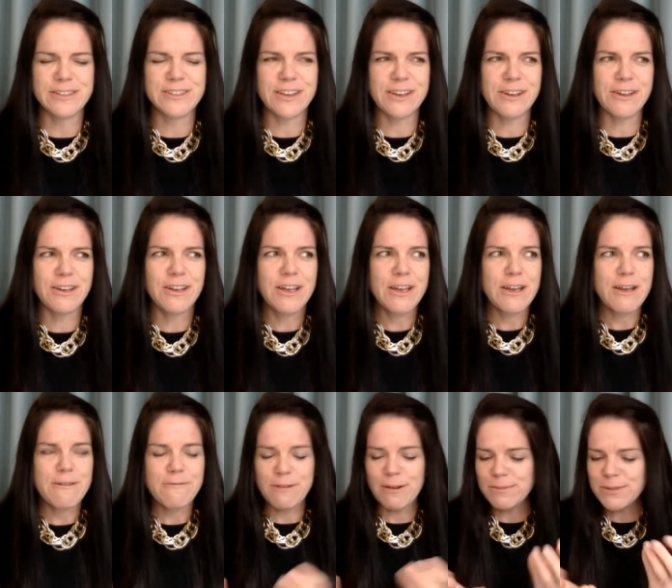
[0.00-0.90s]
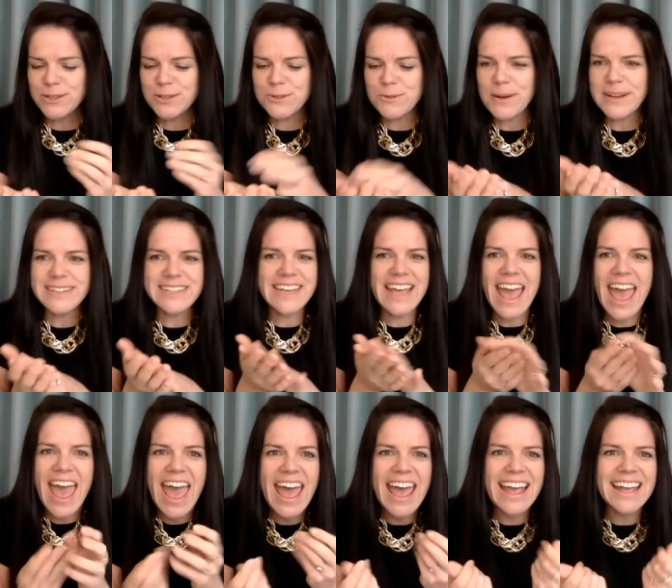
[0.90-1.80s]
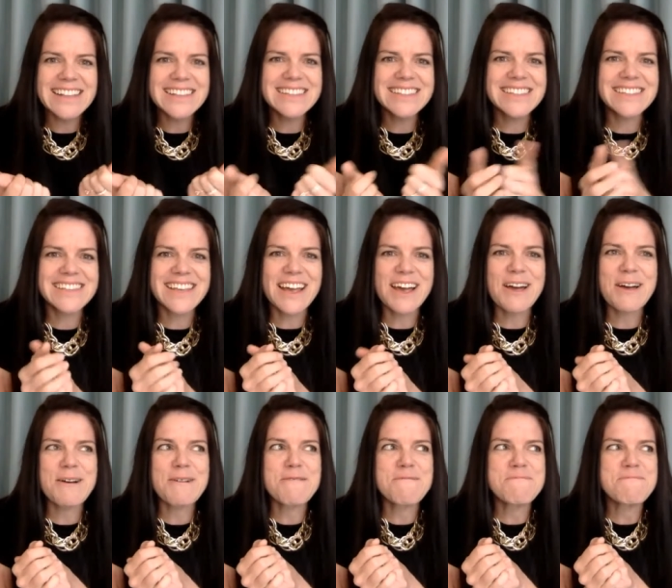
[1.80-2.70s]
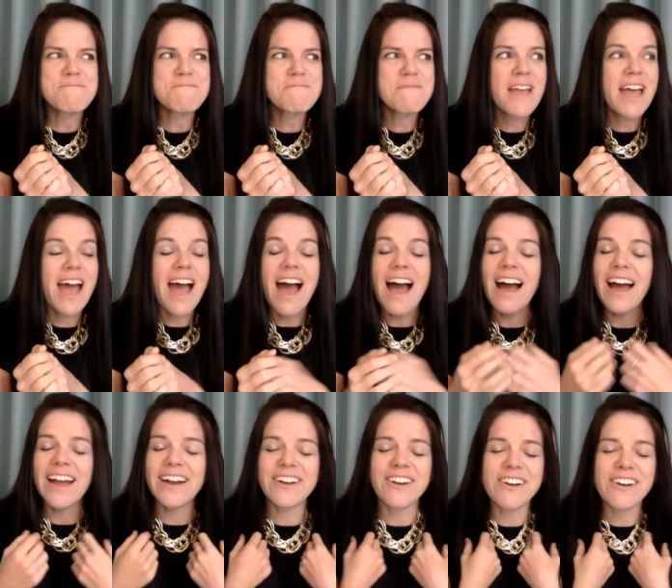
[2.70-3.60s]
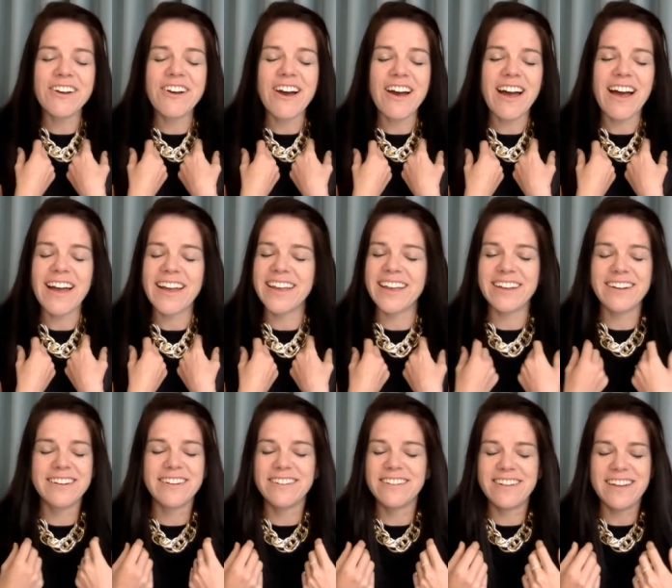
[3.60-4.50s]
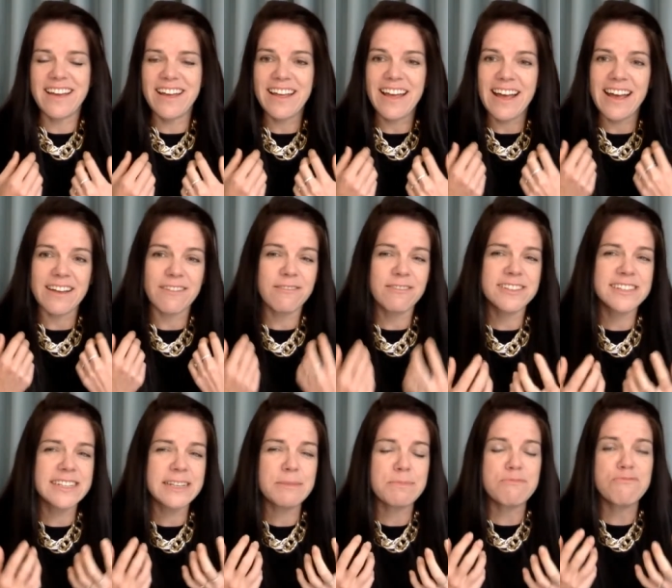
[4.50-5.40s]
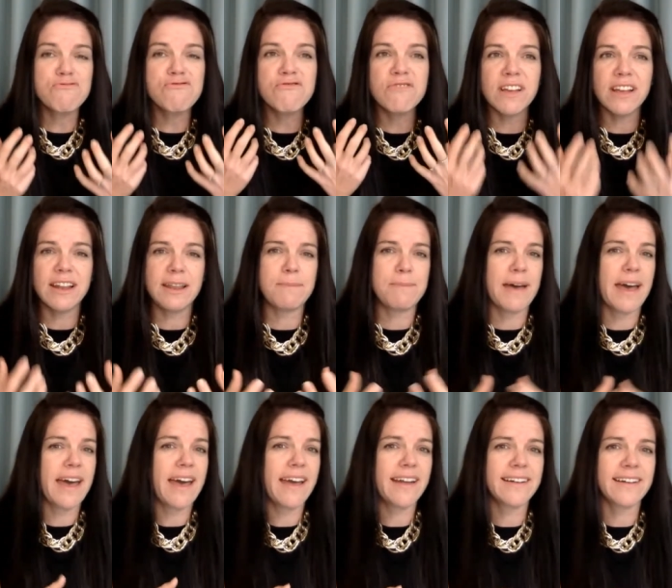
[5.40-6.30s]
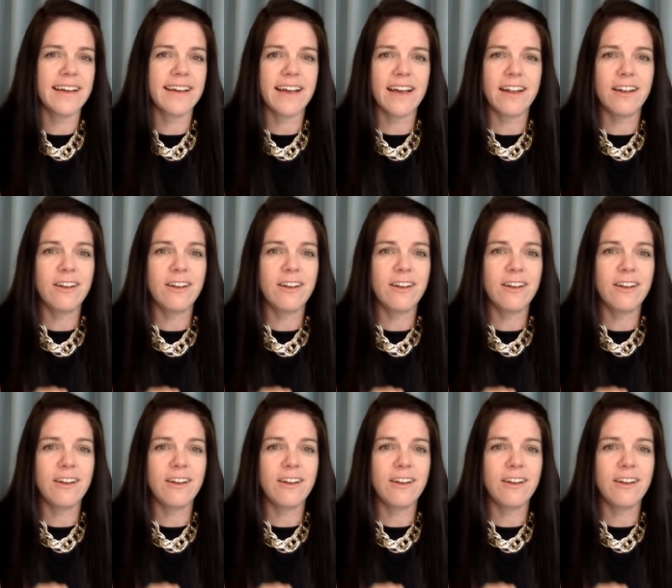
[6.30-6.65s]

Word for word: So from sweaty hands um, I know I get I, I sleep really bad, like